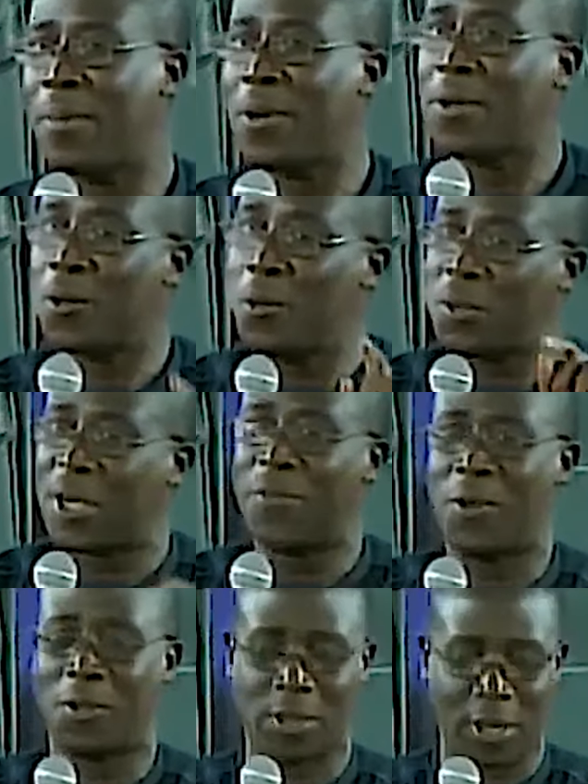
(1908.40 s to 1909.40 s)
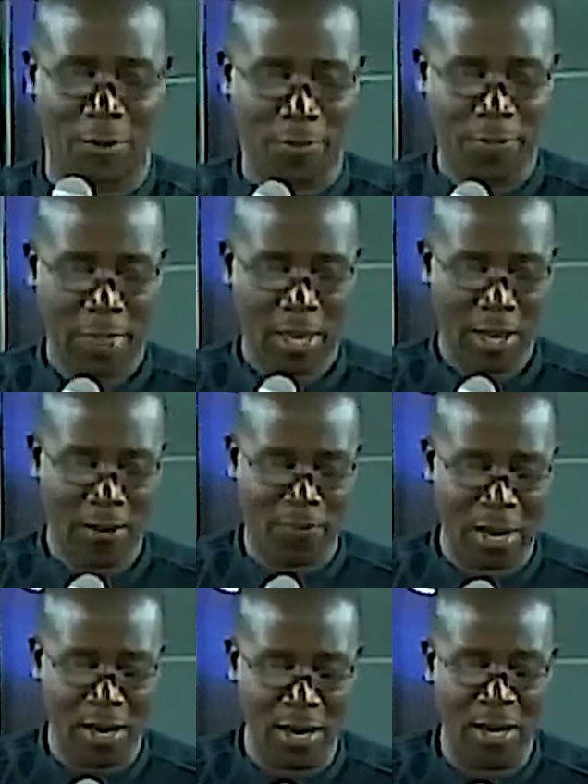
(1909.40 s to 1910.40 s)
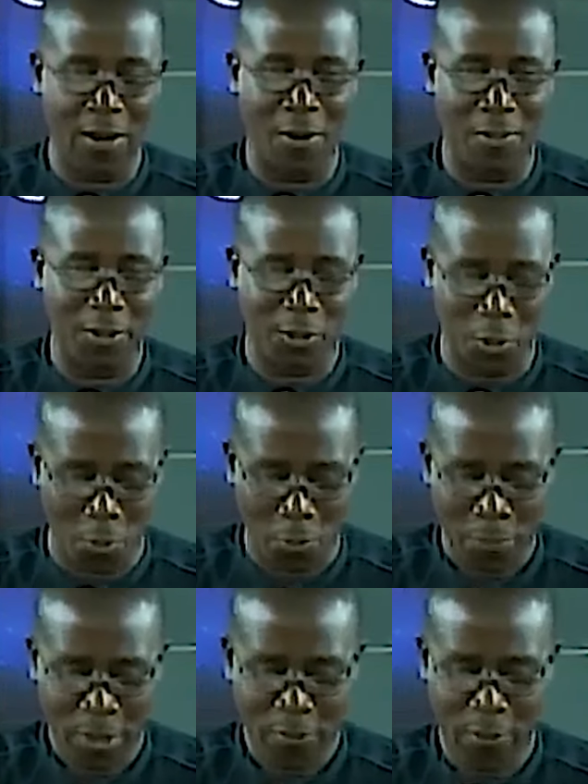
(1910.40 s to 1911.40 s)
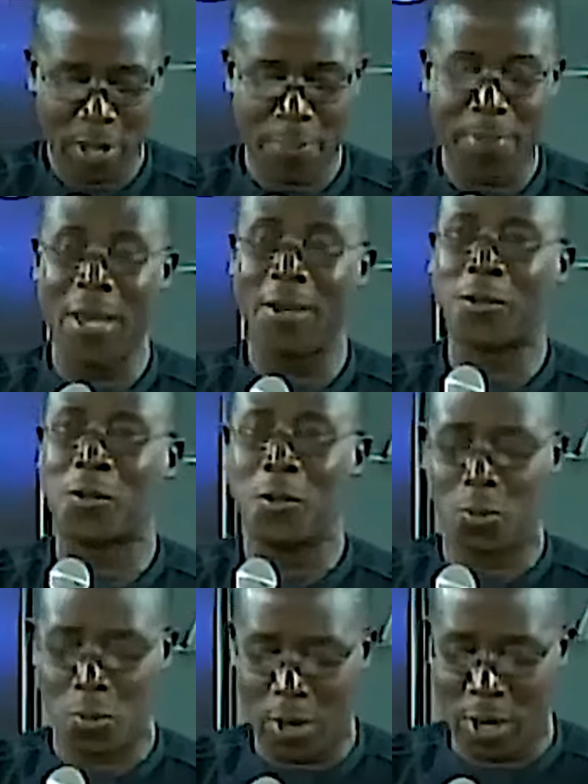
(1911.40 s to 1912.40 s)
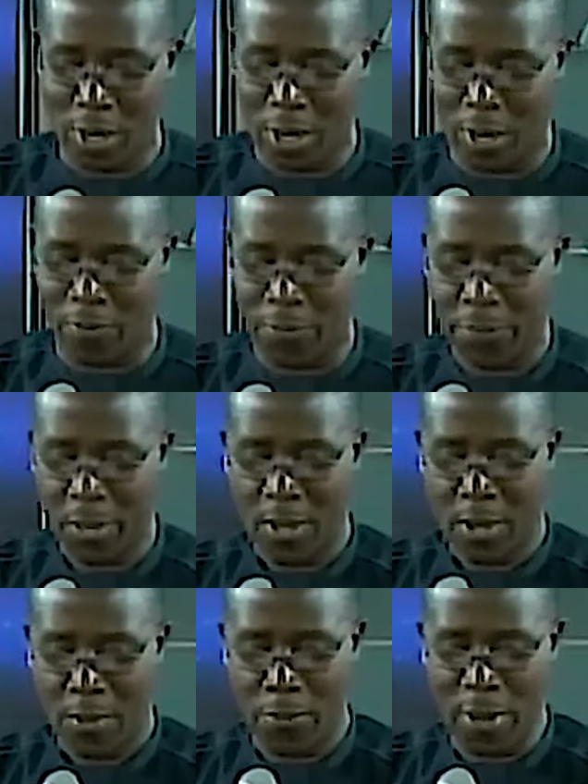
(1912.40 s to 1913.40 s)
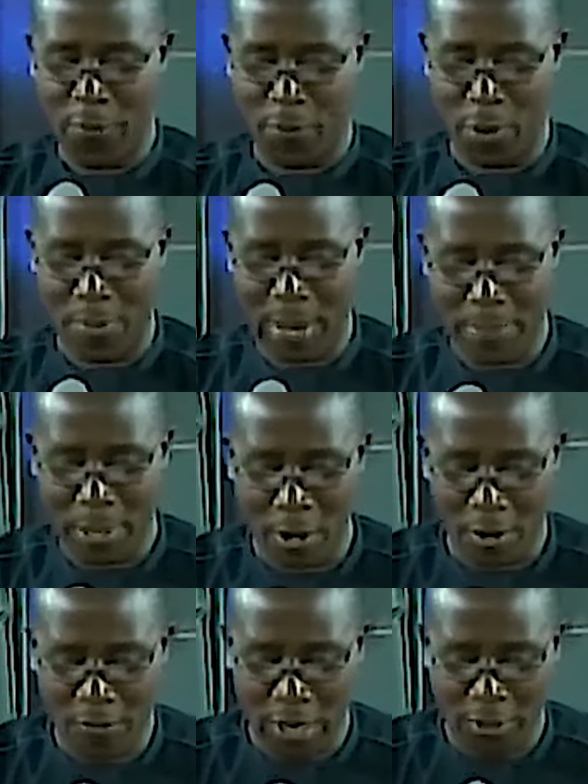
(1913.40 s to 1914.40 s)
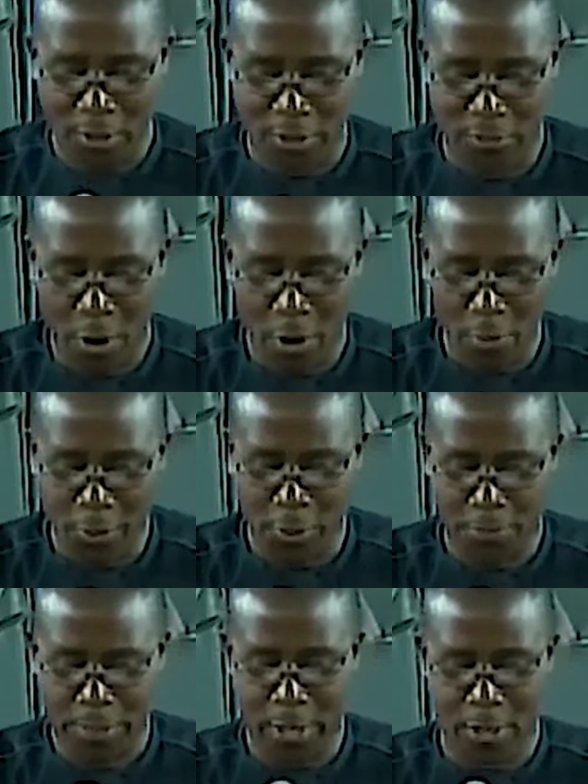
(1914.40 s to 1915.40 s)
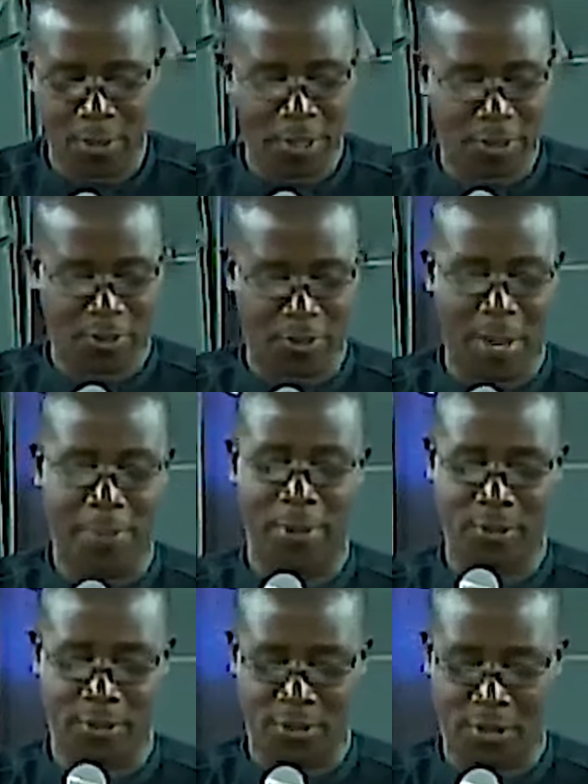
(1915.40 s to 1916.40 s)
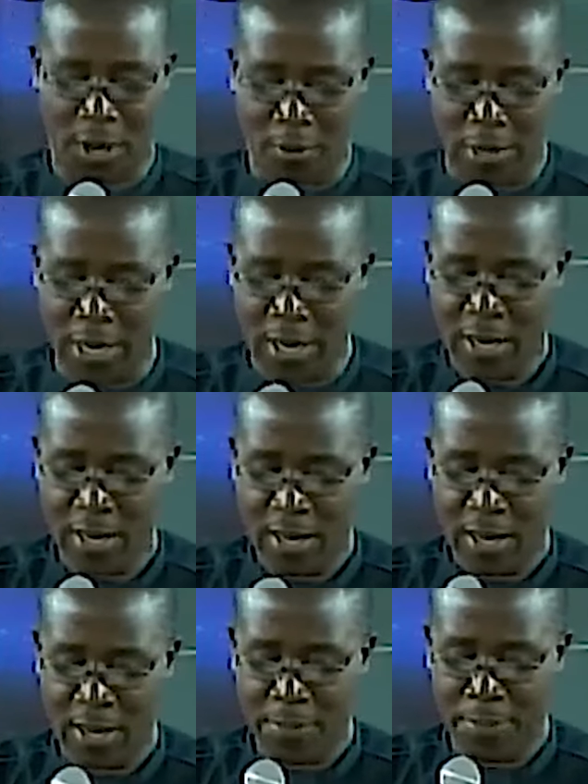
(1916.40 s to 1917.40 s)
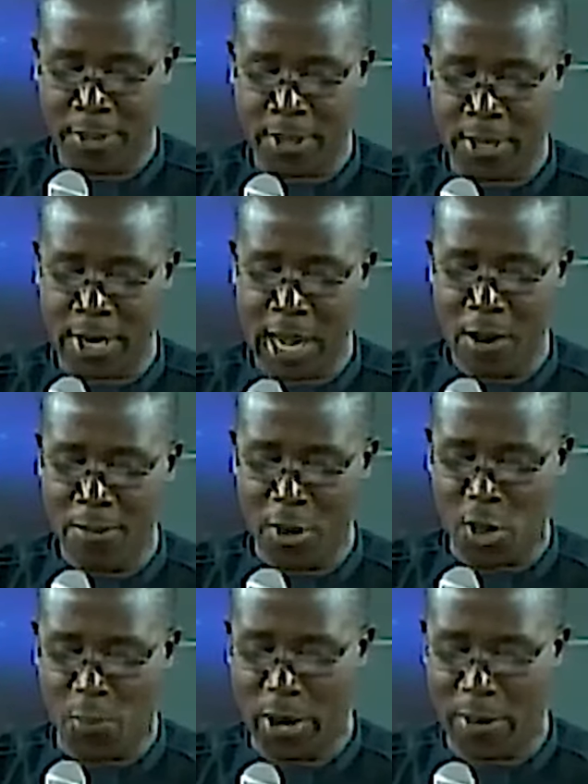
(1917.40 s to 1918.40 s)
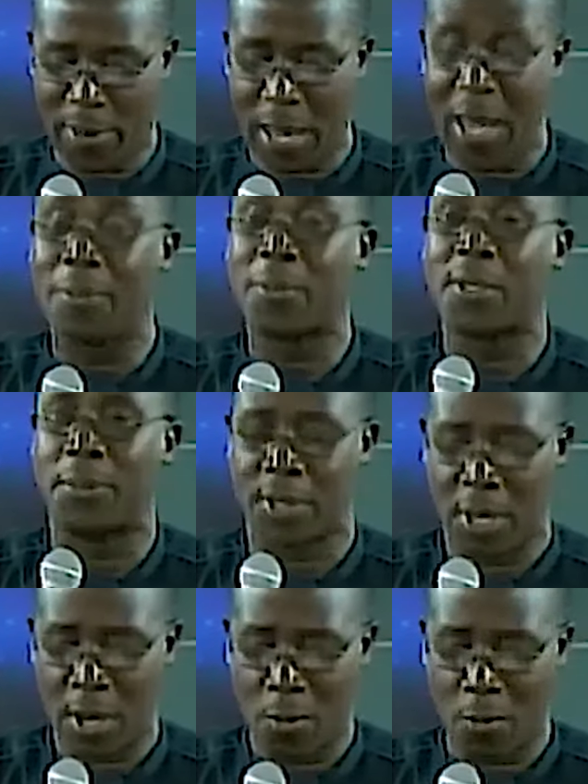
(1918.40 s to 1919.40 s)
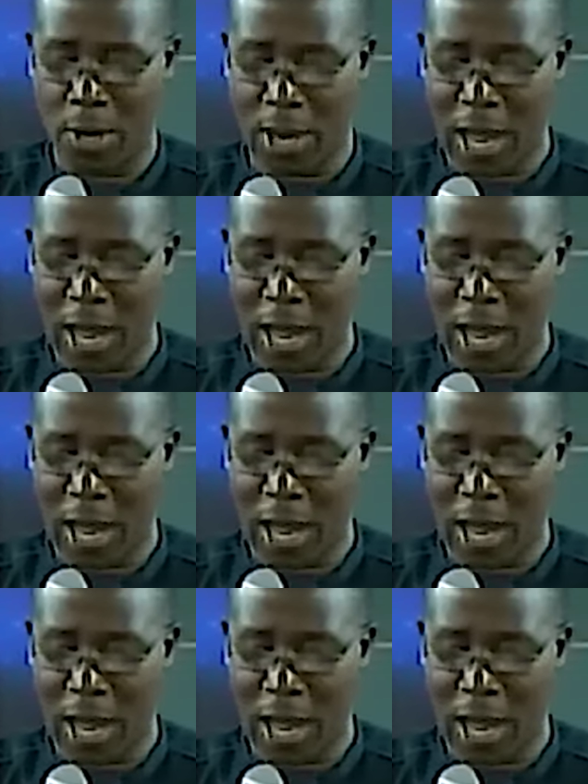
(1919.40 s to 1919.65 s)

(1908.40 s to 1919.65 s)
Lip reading: But you save yourself. And finally, number two, Philippians 2:12. Wherefore, my beloved, as you've always obeyed, not as in my presence only, but now much more in my absence, work